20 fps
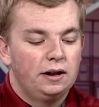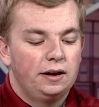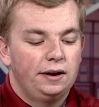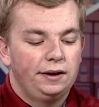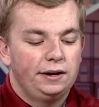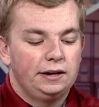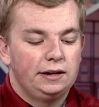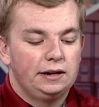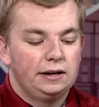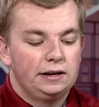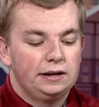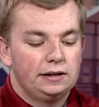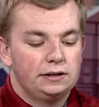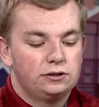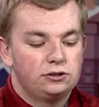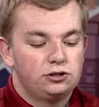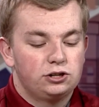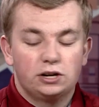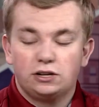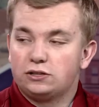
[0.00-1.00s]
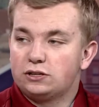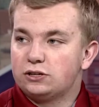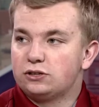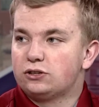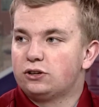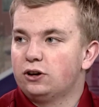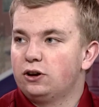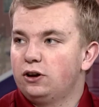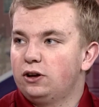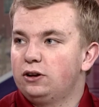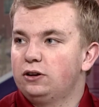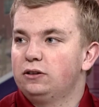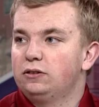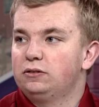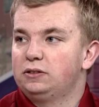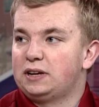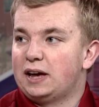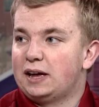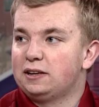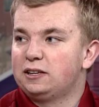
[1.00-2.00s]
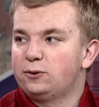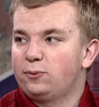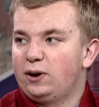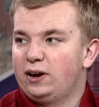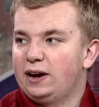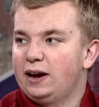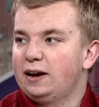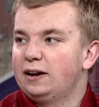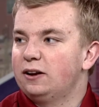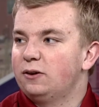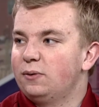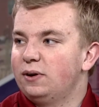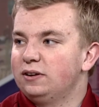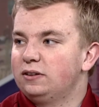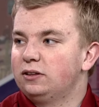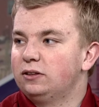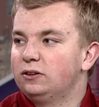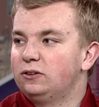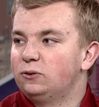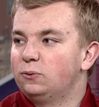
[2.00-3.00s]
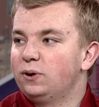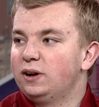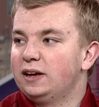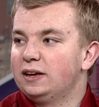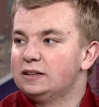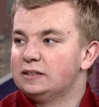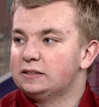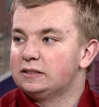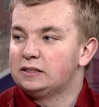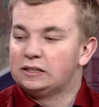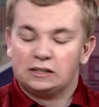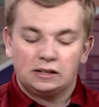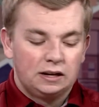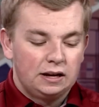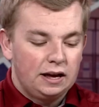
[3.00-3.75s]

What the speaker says: he's just as good. Kenta Maeda went to the Twins,